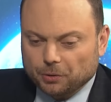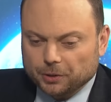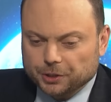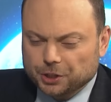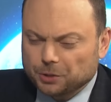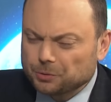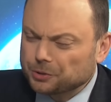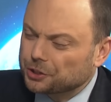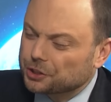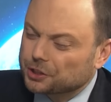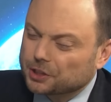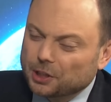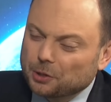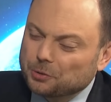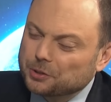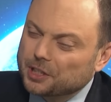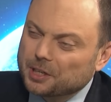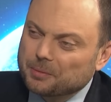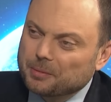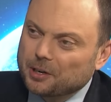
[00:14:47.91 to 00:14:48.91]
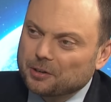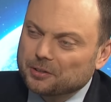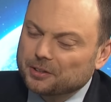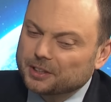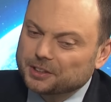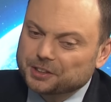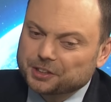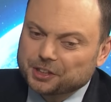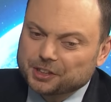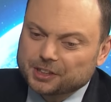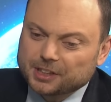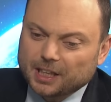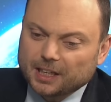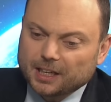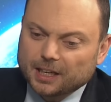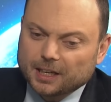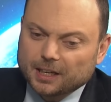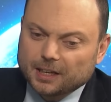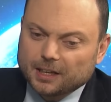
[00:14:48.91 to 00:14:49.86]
and she was just gloating about this. She said,